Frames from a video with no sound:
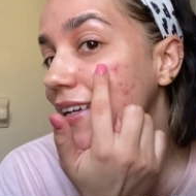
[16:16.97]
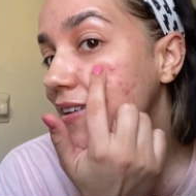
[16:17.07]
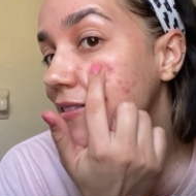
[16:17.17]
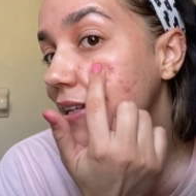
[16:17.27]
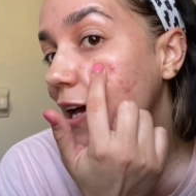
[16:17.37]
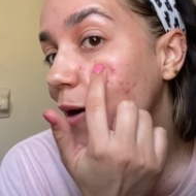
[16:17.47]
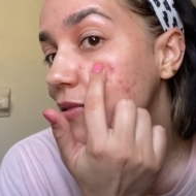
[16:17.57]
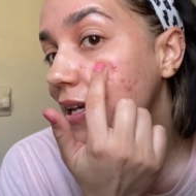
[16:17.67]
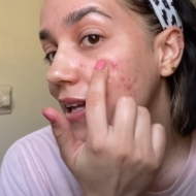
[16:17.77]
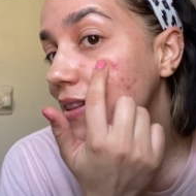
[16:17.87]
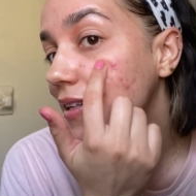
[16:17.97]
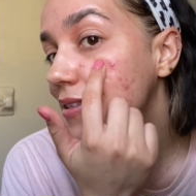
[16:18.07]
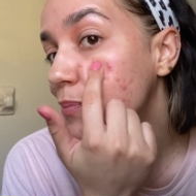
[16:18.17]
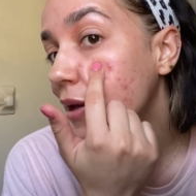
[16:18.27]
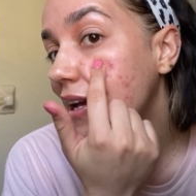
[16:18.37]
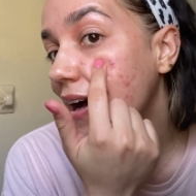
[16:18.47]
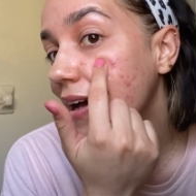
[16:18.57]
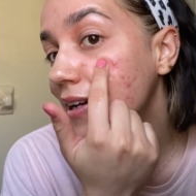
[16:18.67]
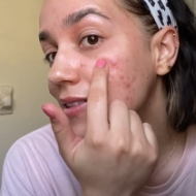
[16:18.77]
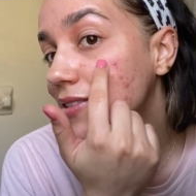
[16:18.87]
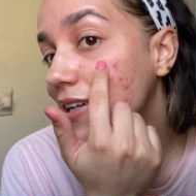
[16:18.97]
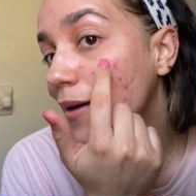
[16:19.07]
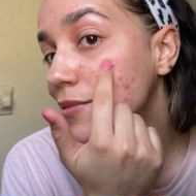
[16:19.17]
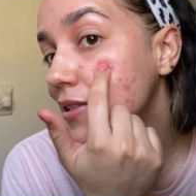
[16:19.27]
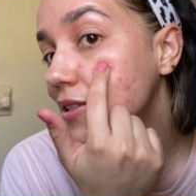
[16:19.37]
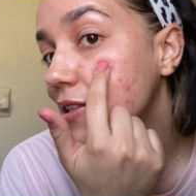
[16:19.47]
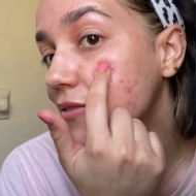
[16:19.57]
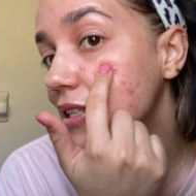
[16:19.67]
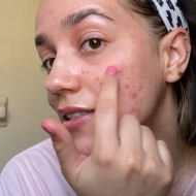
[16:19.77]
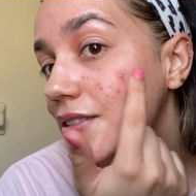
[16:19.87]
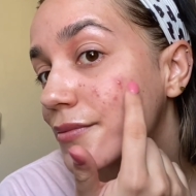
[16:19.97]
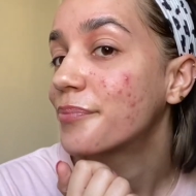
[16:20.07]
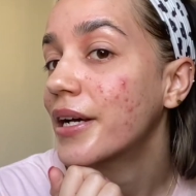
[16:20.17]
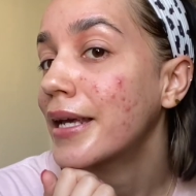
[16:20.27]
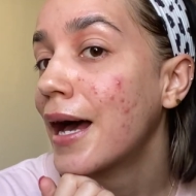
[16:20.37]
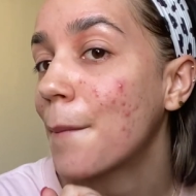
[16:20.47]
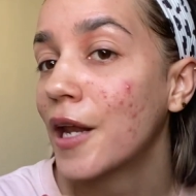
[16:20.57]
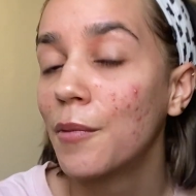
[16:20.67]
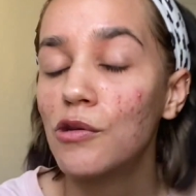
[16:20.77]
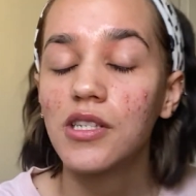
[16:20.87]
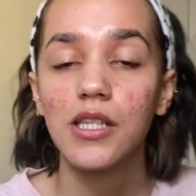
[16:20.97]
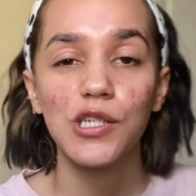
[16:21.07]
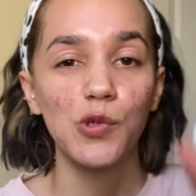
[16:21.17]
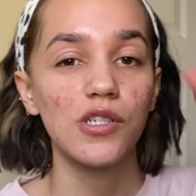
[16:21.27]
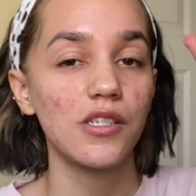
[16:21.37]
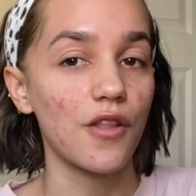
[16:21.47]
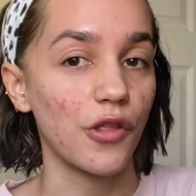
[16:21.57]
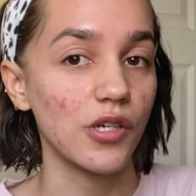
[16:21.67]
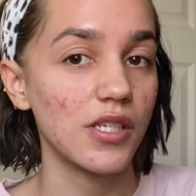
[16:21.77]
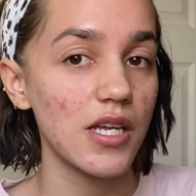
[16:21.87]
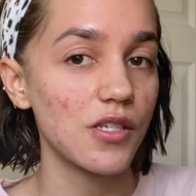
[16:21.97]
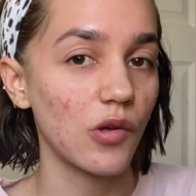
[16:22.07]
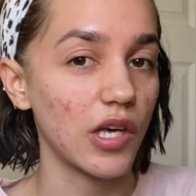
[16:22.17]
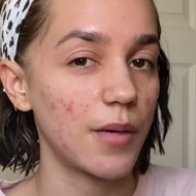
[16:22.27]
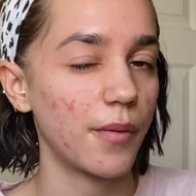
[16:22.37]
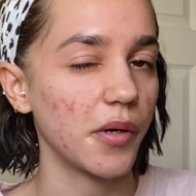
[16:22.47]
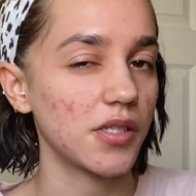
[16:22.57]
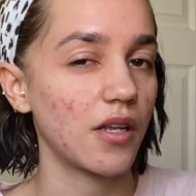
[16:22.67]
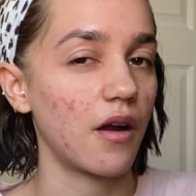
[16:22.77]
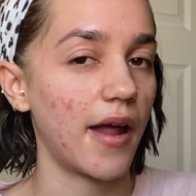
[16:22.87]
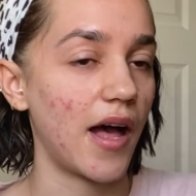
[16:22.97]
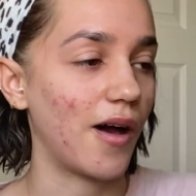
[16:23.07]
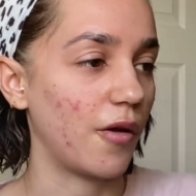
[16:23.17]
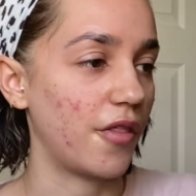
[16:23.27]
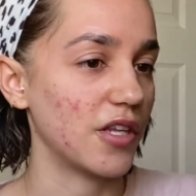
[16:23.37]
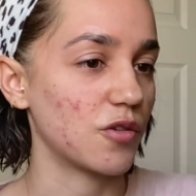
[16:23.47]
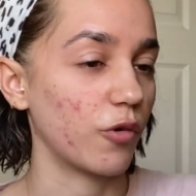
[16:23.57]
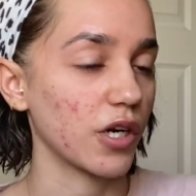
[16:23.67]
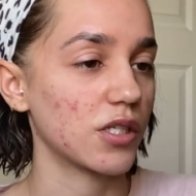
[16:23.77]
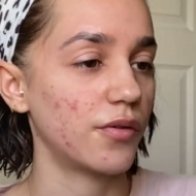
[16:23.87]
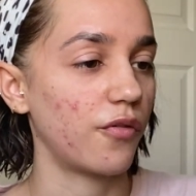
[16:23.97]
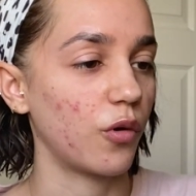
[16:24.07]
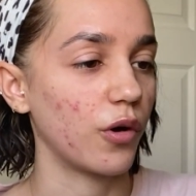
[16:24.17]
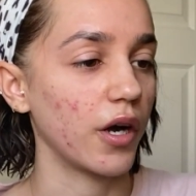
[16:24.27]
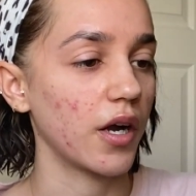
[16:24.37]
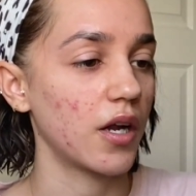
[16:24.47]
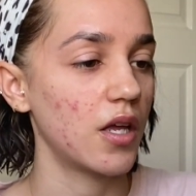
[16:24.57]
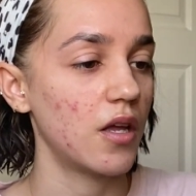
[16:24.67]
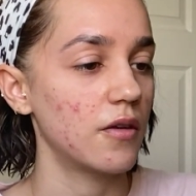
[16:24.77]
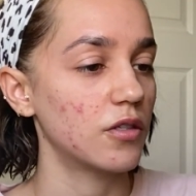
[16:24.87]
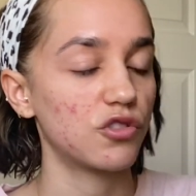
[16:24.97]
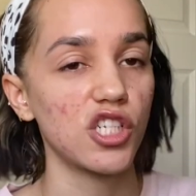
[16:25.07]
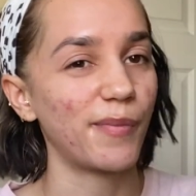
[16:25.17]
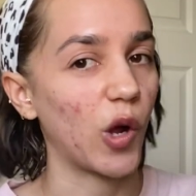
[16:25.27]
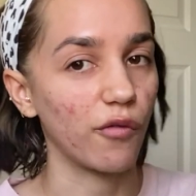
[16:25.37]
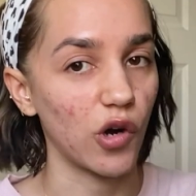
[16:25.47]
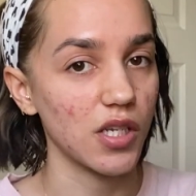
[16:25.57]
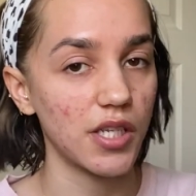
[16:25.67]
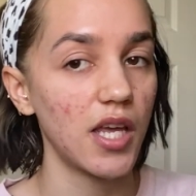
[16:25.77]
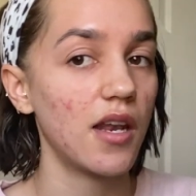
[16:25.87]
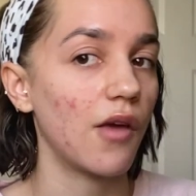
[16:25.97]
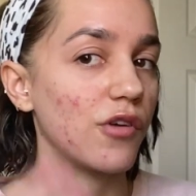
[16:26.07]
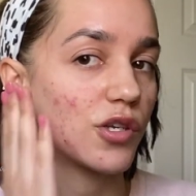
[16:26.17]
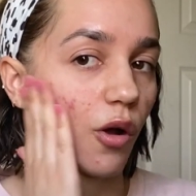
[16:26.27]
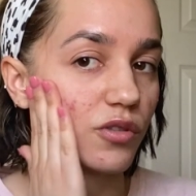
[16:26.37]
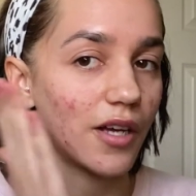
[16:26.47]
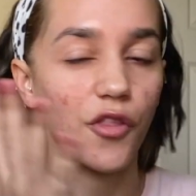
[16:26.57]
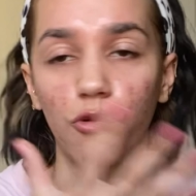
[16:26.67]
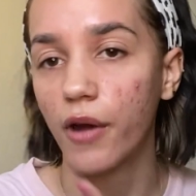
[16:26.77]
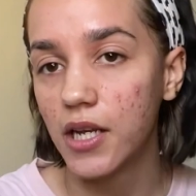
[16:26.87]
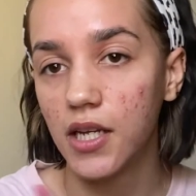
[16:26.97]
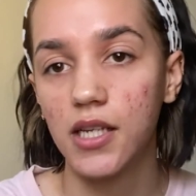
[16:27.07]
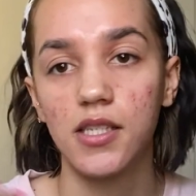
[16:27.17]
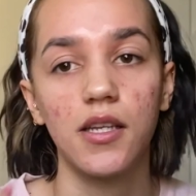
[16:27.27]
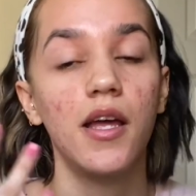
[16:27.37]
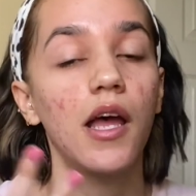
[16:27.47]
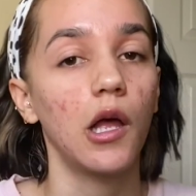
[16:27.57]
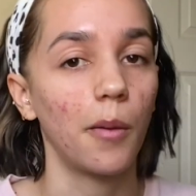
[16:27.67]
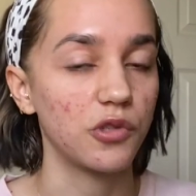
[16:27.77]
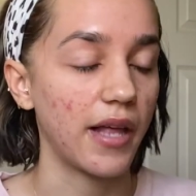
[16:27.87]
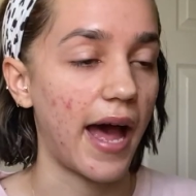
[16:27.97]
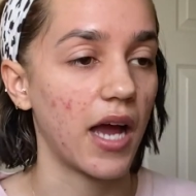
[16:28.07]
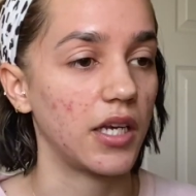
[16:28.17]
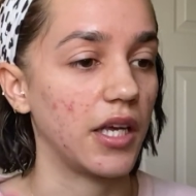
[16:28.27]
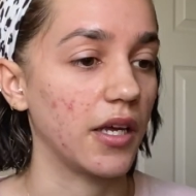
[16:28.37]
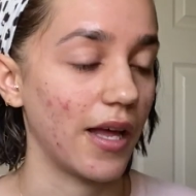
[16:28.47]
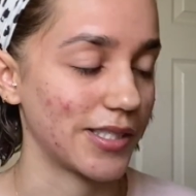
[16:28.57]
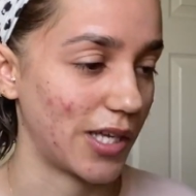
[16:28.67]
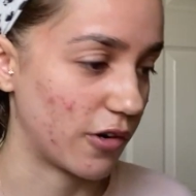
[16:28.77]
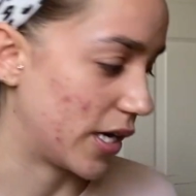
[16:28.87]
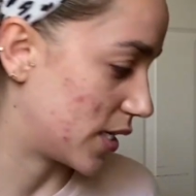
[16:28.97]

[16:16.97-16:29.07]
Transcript: it really helped to get this big guy to come to the surface. But yeah, I'm gonna be using this Tuesdays and Thursdays. So I'll keep you posted on how this works for just my overall skin, if it tones down the redness, helps with the acne, etc,